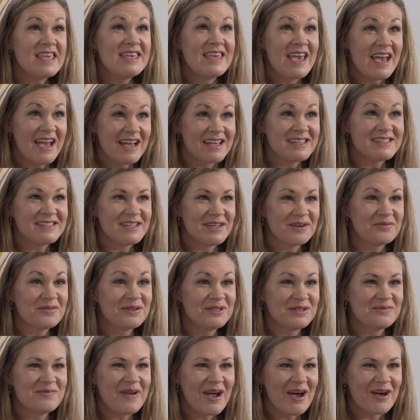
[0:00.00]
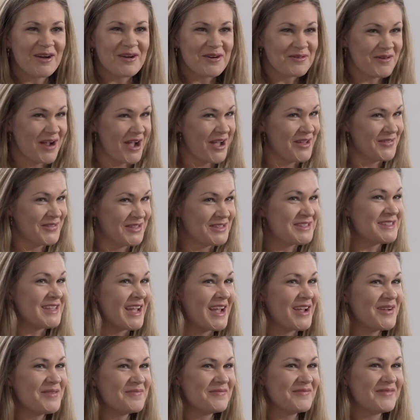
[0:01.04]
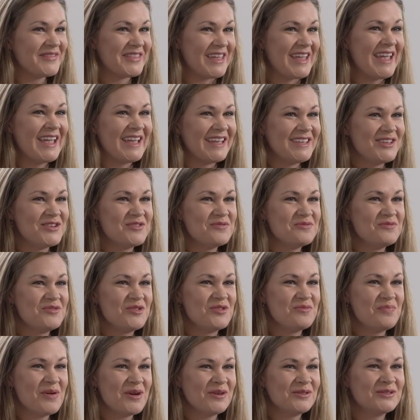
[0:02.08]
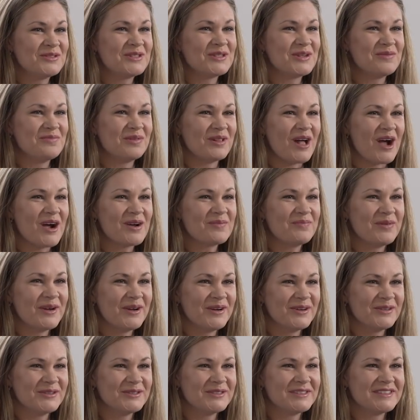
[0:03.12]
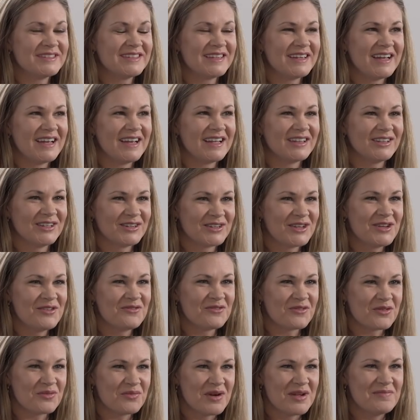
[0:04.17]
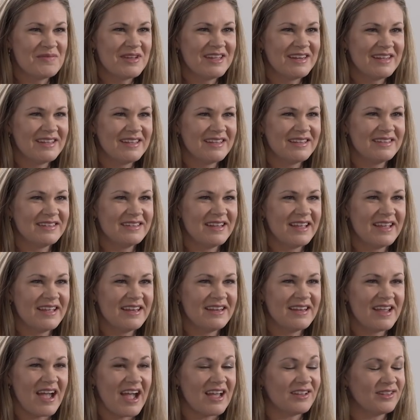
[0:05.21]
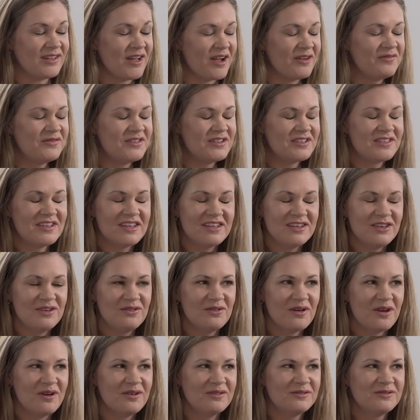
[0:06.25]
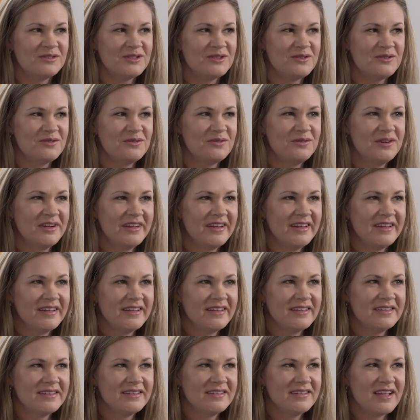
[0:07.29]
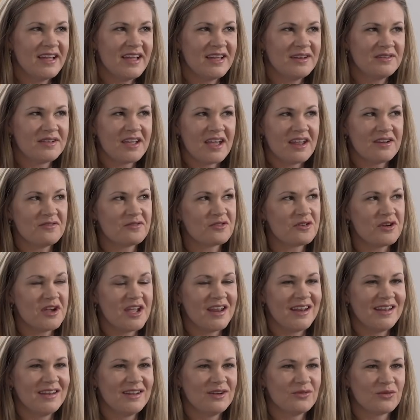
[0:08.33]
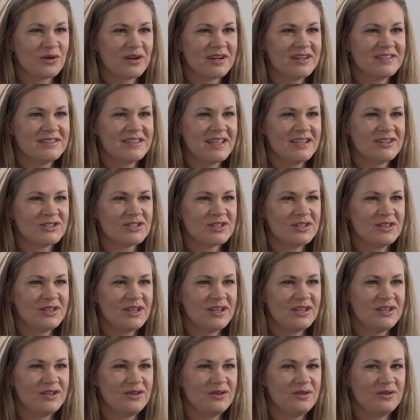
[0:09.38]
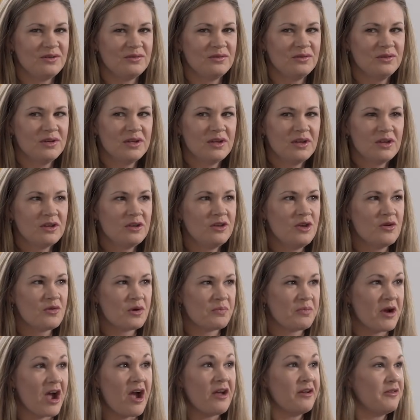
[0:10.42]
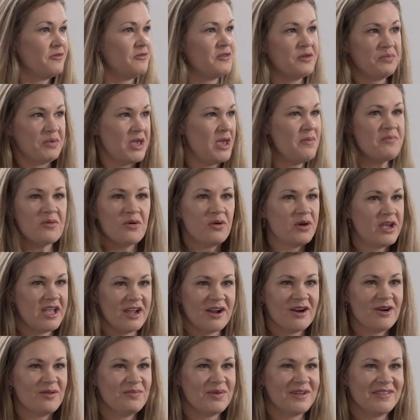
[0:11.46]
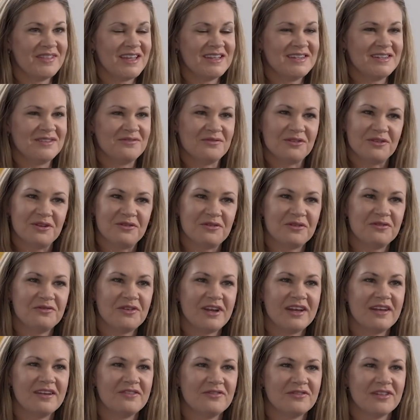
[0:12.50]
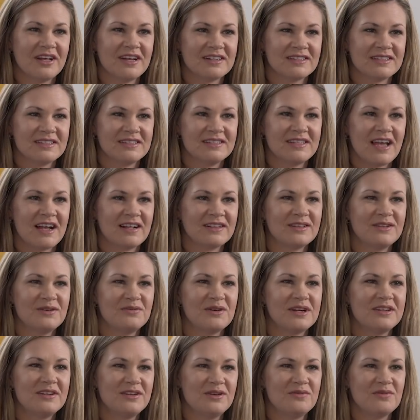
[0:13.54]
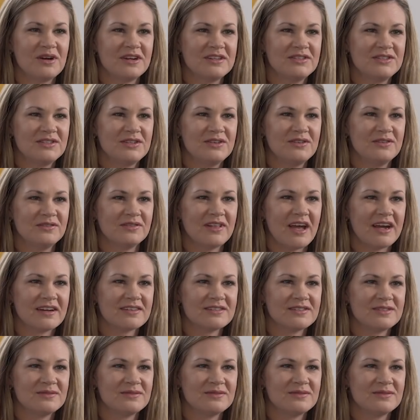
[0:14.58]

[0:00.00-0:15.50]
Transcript: Yes, it was about around the same thing. You you posted a blog post yeah, uh, yeah. looking for women, and and I loved that you owned you had kind of created an organization that you yeah. you were proud of the people here, but they didn't really reflect exactly what you wanted to and lacked